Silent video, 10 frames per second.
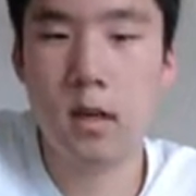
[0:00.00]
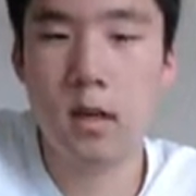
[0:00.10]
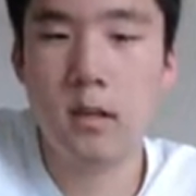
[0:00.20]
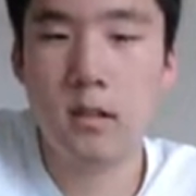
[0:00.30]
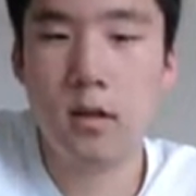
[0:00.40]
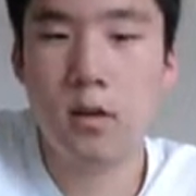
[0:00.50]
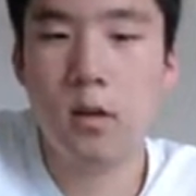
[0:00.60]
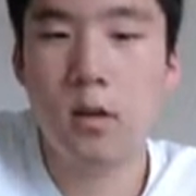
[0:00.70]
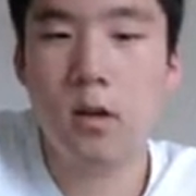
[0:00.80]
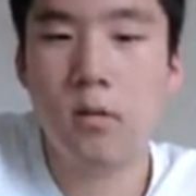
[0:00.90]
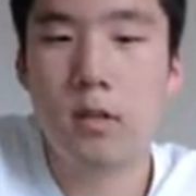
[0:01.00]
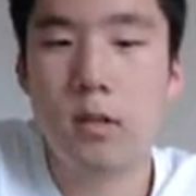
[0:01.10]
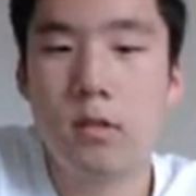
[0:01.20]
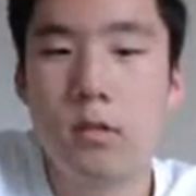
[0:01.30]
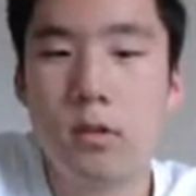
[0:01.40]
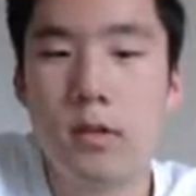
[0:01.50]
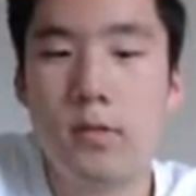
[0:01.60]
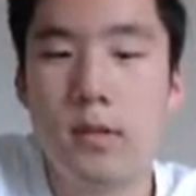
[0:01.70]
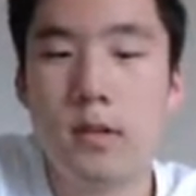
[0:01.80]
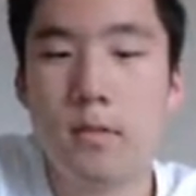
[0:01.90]
So return true
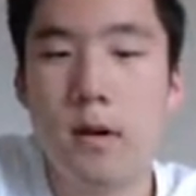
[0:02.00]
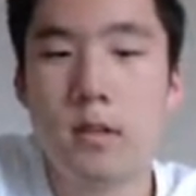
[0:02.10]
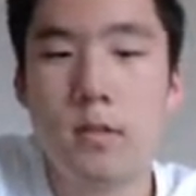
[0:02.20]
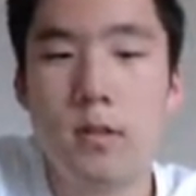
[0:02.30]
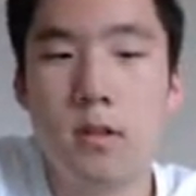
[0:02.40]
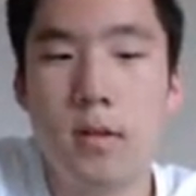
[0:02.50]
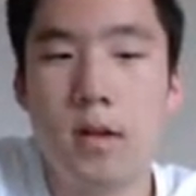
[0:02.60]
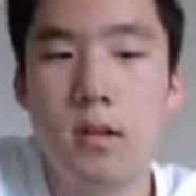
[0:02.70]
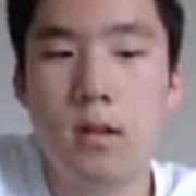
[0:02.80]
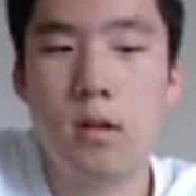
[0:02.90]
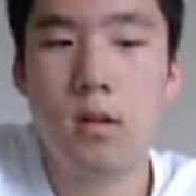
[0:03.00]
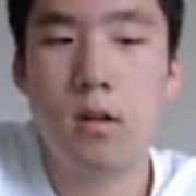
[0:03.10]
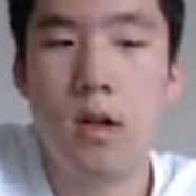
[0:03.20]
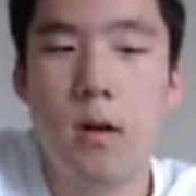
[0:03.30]
if it is possible to make the goal